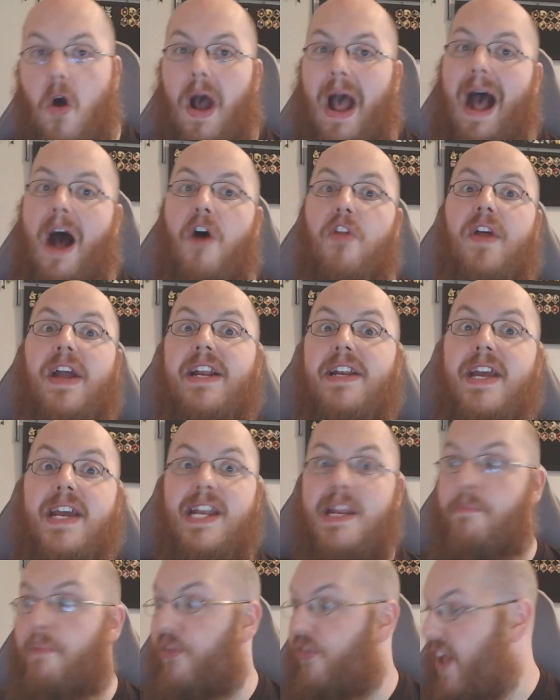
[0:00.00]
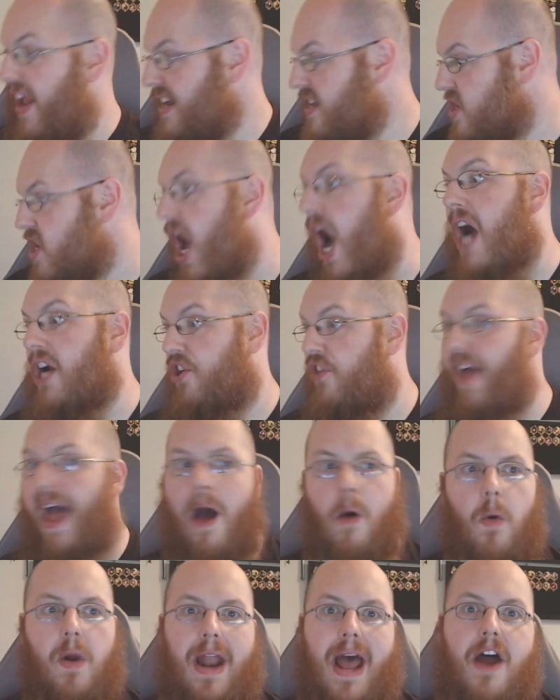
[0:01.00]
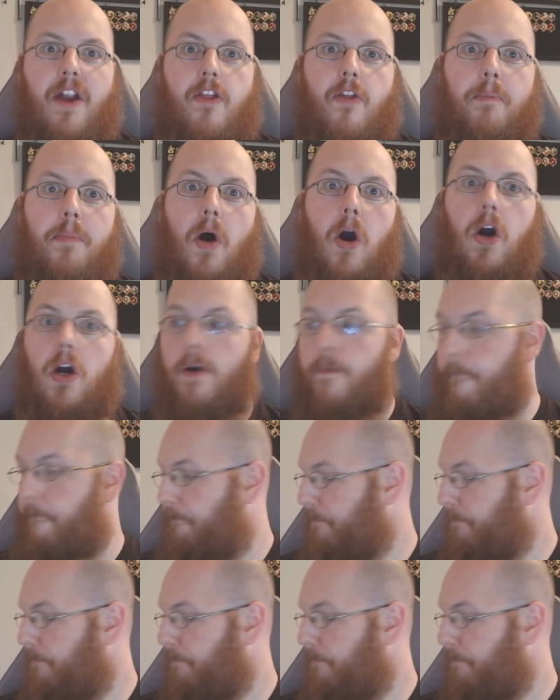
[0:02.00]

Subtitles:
how they did it, but they knocked that one out of the park.